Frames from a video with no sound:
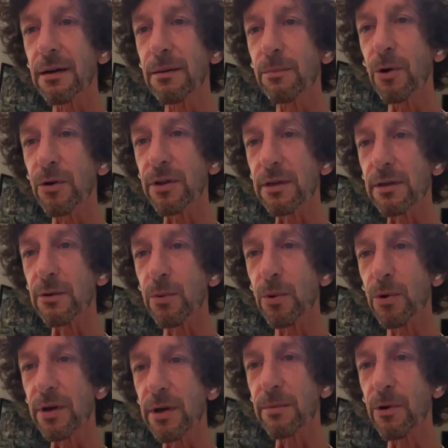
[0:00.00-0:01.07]
more than
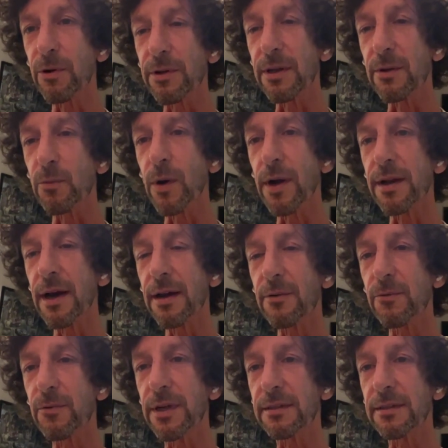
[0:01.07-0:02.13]
quarter, more than
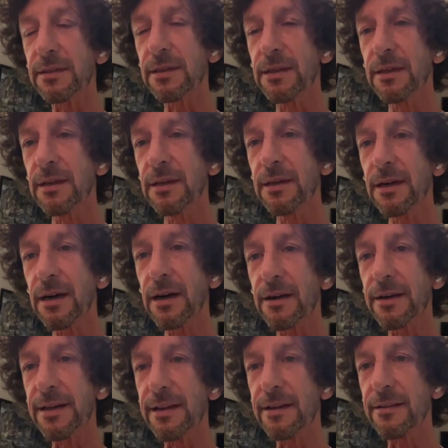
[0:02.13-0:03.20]
100
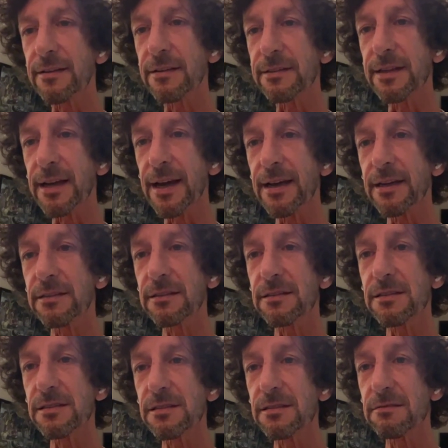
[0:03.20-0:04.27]
are either dead,
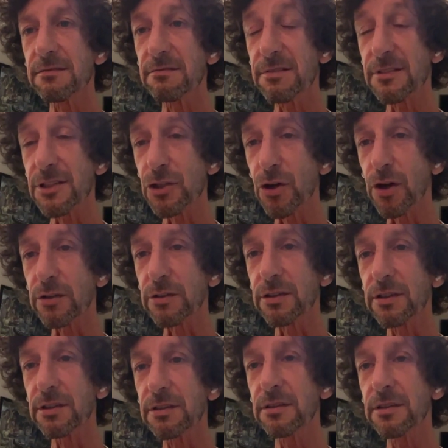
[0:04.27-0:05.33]

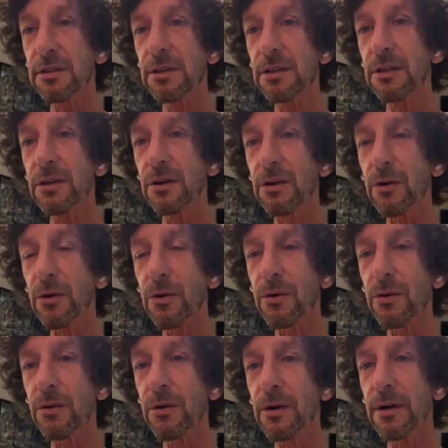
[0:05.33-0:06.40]
slaughtered,
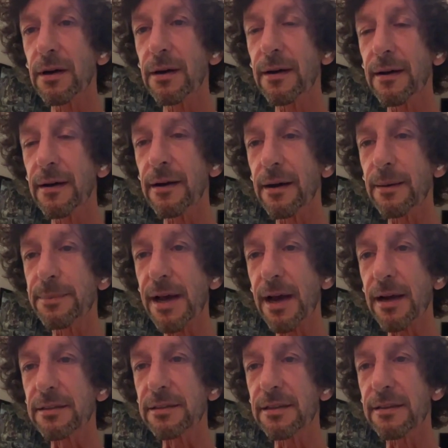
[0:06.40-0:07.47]
or
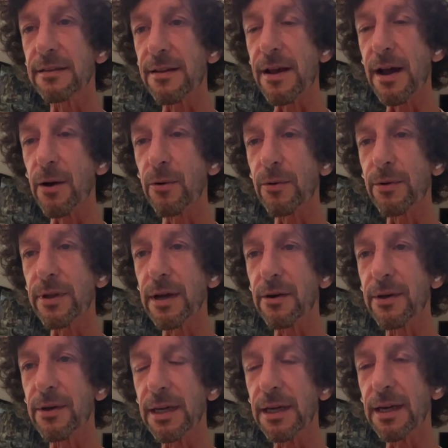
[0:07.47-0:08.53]
abducted, and now they
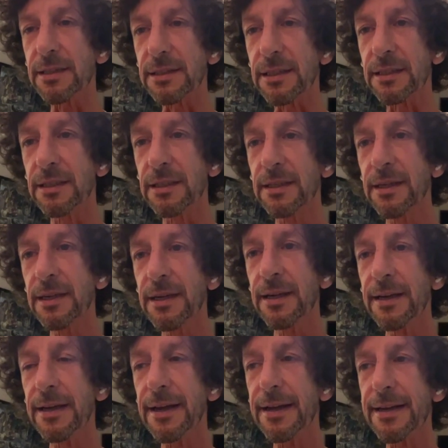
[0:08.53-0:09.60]
are in Gaza.
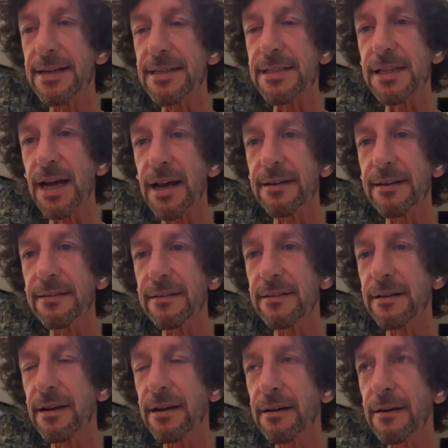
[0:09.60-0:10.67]
And inside,
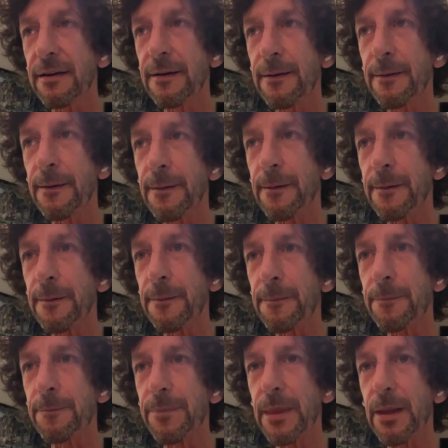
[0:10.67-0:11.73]

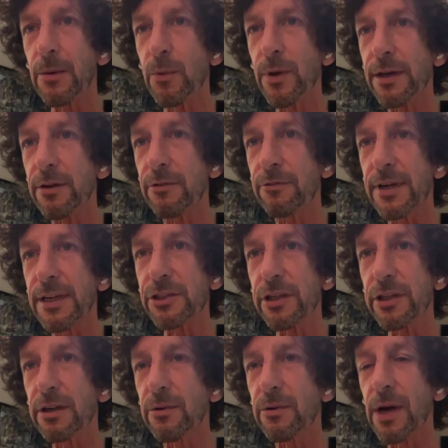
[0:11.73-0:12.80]
when you
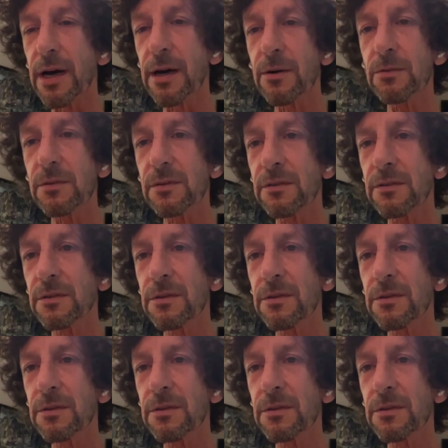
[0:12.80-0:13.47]
venture around,